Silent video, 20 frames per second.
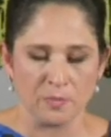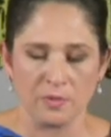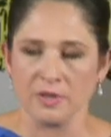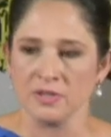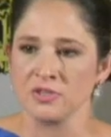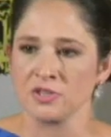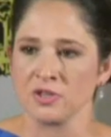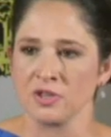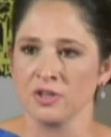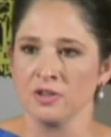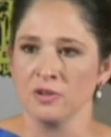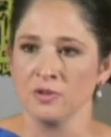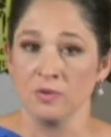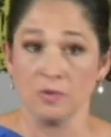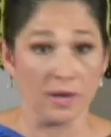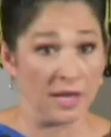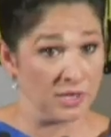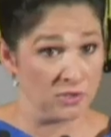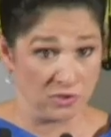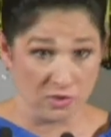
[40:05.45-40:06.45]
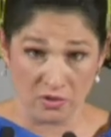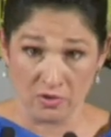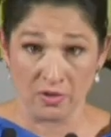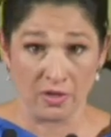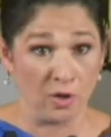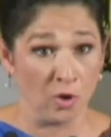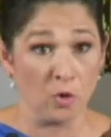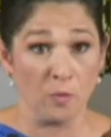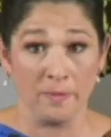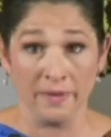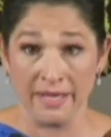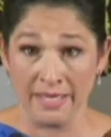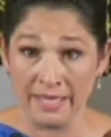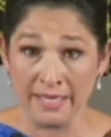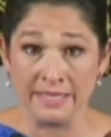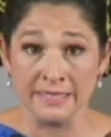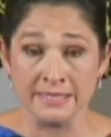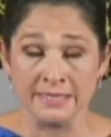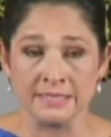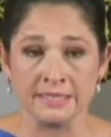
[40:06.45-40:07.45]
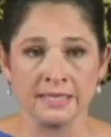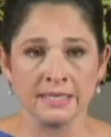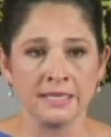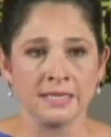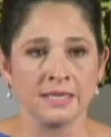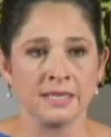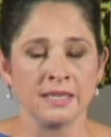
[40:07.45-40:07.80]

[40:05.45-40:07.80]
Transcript: Pritzker, who I certainly hope it is,